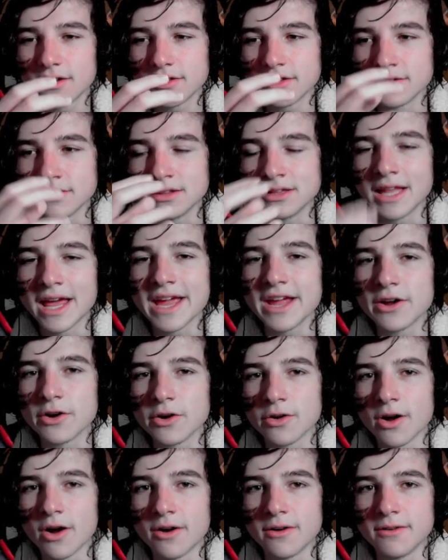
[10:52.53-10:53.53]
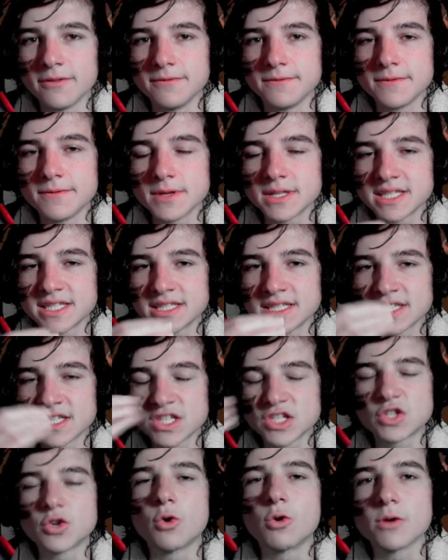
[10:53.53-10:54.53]
layer of
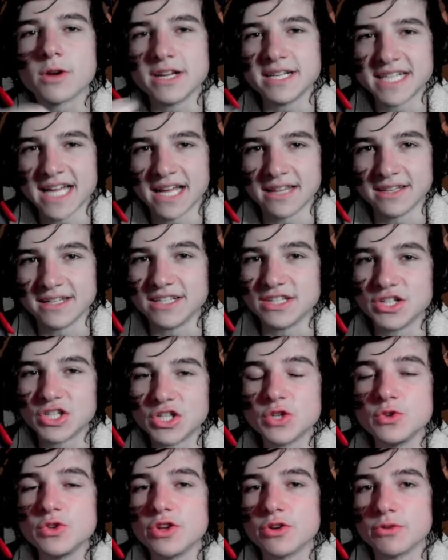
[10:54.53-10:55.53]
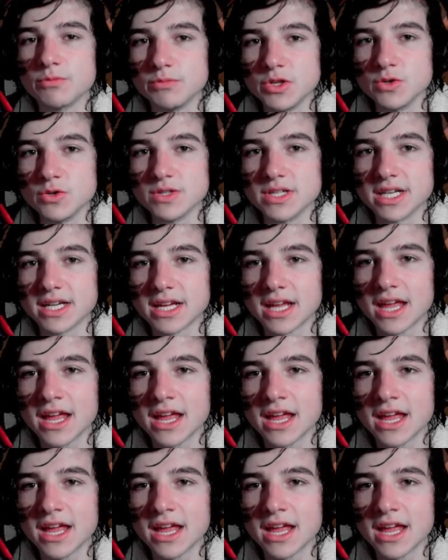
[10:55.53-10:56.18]
storytelling to your music.